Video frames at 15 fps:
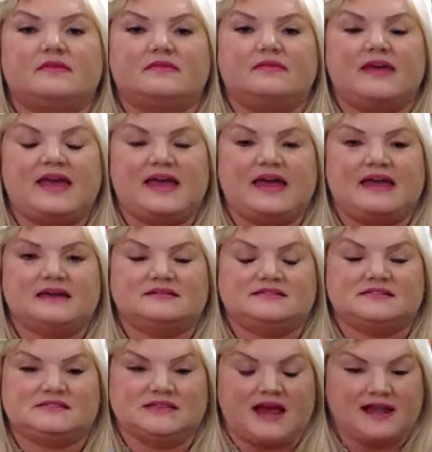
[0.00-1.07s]
They
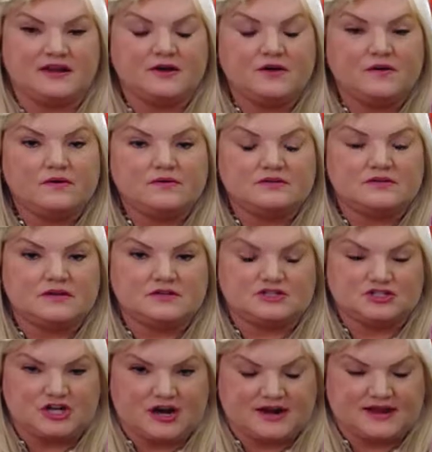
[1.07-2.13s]
decide to go
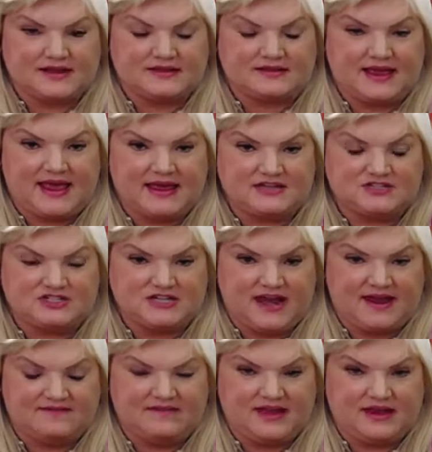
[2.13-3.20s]
shark cage
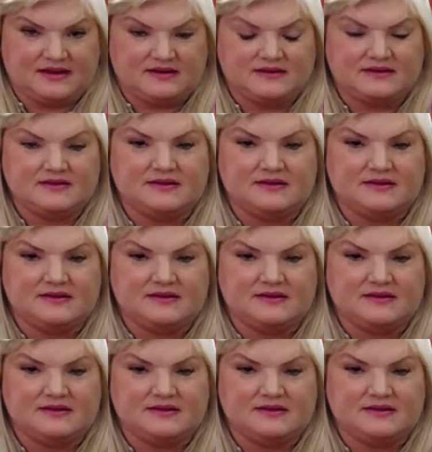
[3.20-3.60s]
diving.